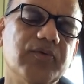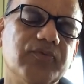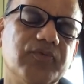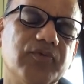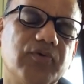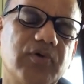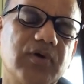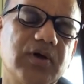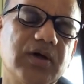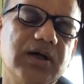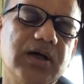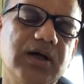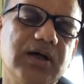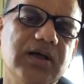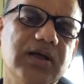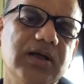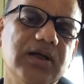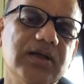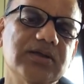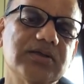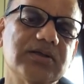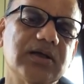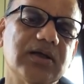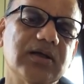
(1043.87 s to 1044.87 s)
400
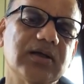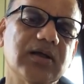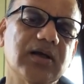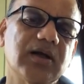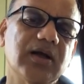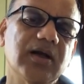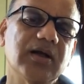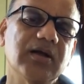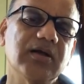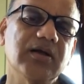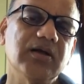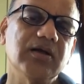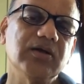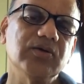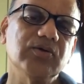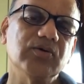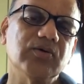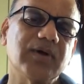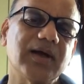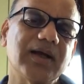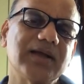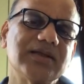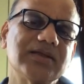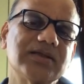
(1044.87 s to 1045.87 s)
degrees centigrade you
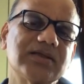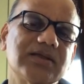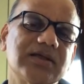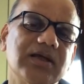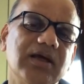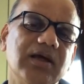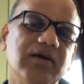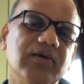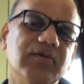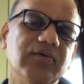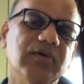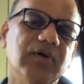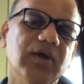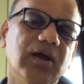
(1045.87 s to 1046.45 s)
can save